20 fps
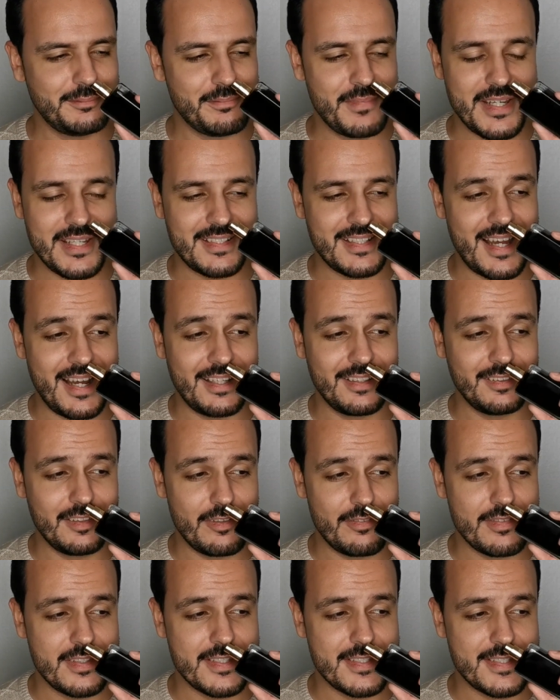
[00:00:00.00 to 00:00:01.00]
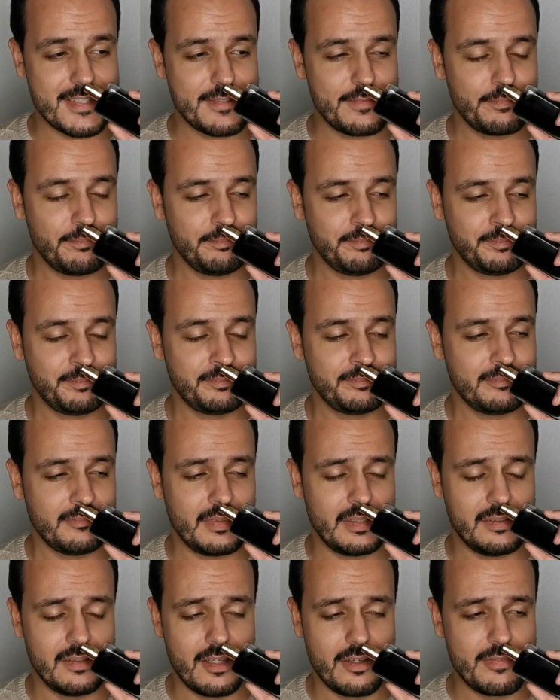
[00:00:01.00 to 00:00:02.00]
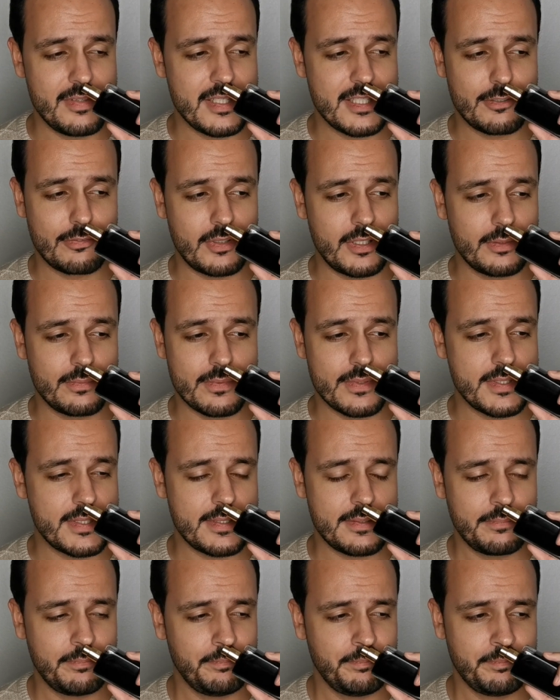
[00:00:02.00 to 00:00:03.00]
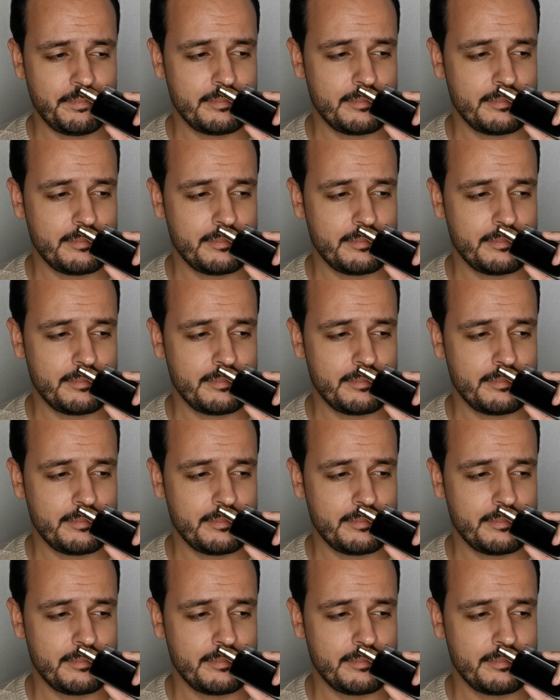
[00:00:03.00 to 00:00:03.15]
Man, I love this fragrance.